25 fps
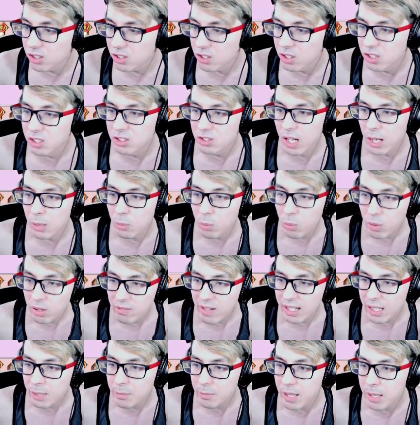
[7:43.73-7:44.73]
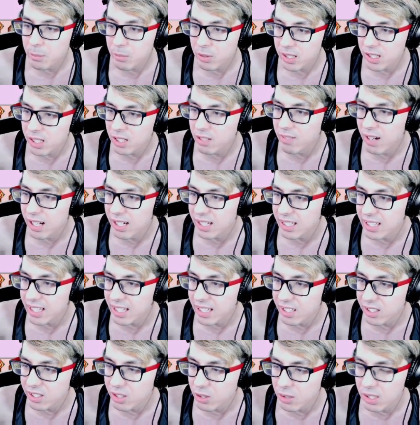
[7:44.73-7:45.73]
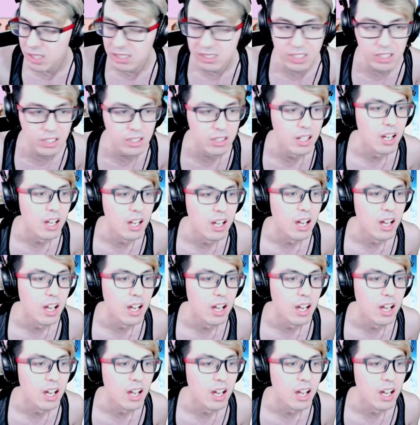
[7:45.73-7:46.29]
good, so I would recommend bringing a lot of the Int units here.